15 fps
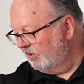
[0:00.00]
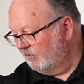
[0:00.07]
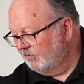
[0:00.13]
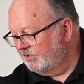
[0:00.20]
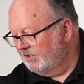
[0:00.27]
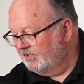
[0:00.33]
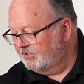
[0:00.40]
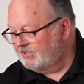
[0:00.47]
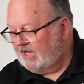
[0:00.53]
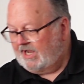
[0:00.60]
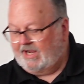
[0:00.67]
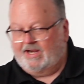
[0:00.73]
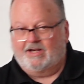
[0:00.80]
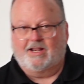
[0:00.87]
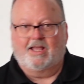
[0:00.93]
it over to the
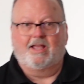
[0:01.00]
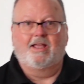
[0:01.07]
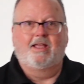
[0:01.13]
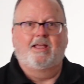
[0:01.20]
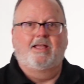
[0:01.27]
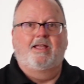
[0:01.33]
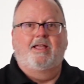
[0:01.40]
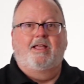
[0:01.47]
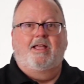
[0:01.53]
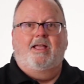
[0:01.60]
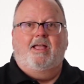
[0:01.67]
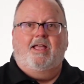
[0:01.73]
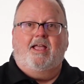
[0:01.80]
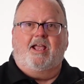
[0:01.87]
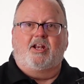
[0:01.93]
side,
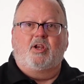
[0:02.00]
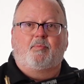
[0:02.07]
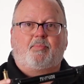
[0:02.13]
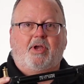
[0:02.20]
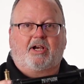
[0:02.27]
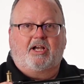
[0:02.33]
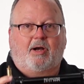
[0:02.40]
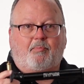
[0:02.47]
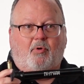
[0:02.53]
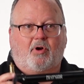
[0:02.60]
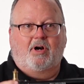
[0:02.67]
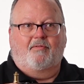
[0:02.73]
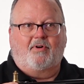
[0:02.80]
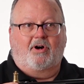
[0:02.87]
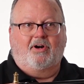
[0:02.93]
and you pick up one
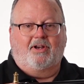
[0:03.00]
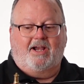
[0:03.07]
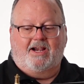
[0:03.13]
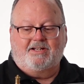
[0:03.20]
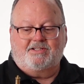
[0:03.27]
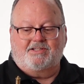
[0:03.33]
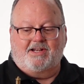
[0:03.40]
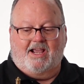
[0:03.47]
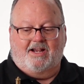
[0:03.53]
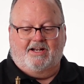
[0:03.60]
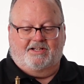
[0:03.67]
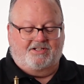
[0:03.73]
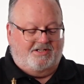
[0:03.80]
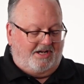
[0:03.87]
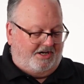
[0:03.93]
of our Lightstand
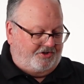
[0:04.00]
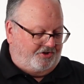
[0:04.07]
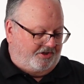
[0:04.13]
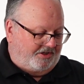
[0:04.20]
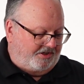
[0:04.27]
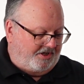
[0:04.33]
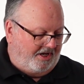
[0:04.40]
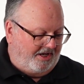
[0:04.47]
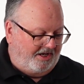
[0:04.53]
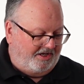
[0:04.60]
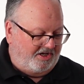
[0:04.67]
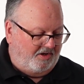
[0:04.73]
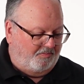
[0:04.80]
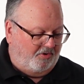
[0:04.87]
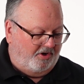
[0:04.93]
extensions.
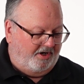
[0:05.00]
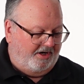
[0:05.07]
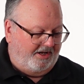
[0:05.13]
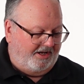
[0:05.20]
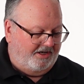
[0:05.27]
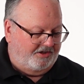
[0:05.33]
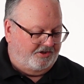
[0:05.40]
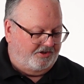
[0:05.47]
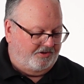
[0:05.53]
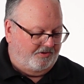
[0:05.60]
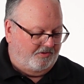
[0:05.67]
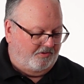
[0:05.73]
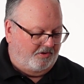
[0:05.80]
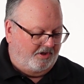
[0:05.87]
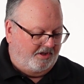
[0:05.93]
You put it
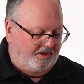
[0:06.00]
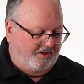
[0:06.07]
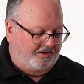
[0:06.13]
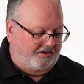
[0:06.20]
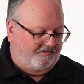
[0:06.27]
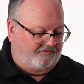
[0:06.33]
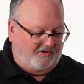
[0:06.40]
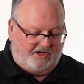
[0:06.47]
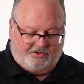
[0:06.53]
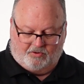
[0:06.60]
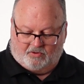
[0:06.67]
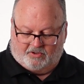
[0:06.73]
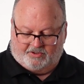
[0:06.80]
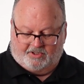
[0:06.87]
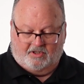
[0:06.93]
into the front
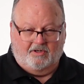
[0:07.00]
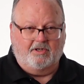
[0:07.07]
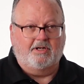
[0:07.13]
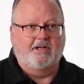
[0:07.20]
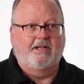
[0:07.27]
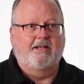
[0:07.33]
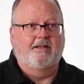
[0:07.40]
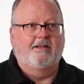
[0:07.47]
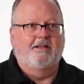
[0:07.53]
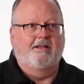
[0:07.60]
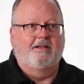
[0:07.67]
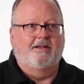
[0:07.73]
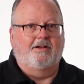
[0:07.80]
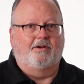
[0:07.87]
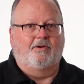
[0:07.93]
hole here.
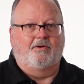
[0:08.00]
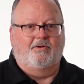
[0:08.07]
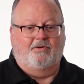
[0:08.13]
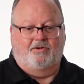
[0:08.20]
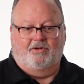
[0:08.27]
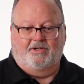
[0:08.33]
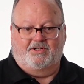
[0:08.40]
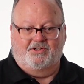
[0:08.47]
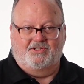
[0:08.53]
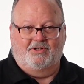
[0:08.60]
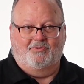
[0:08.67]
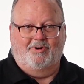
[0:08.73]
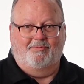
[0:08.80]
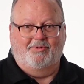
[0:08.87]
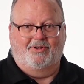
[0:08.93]
Oh, look, you see
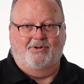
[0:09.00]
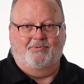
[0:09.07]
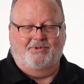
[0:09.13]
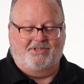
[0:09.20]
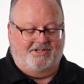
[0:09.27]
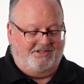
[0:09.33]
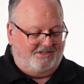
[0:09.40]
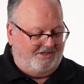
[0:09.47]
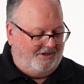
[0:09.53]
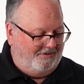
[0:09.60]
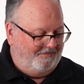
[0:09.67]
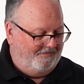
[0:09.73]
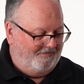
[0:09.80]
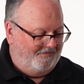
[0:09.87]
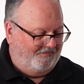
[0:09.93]
where I'm going with this?
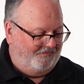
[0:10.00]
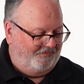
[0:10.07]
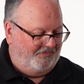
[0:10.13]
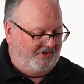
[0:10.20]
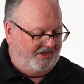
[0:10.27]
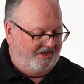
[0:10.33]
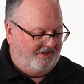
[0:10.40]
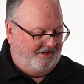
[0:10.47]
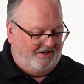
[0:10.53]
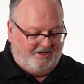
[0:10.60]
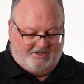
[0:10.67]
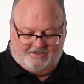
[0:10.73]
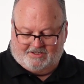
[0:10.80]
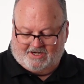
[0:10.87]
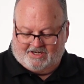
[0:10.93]

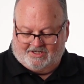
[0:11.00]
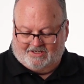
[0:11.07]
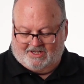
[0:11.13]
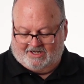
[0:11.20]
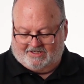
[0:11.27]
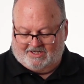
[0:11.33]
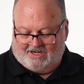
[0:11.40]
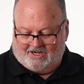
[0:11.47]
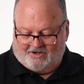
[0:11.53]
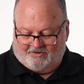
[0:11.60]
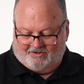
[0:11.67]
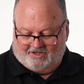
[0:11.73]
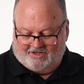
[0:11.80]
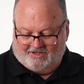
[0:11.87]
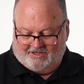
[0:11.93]
Tighten that
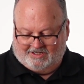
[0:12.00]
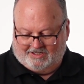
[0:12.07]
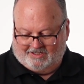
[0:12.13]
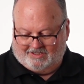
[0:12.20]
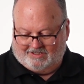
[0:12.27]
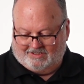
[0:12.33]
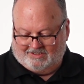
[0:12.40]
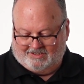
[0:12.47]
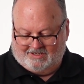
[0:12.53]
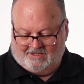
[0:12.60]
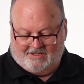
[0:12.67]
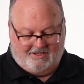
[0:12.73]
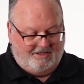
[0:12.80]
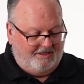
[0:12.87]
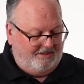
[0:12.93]
down.
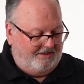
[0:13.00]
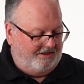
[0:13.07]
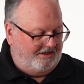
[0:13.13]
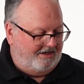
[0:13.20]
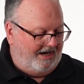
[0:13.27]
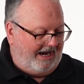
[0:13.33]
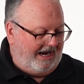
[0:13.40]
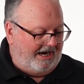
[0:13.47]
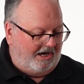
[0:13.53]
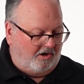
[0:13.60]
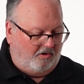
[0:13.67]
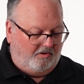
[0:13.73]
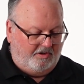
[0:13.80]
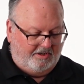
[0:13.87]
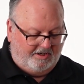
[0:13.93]

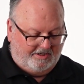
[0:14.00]
Now,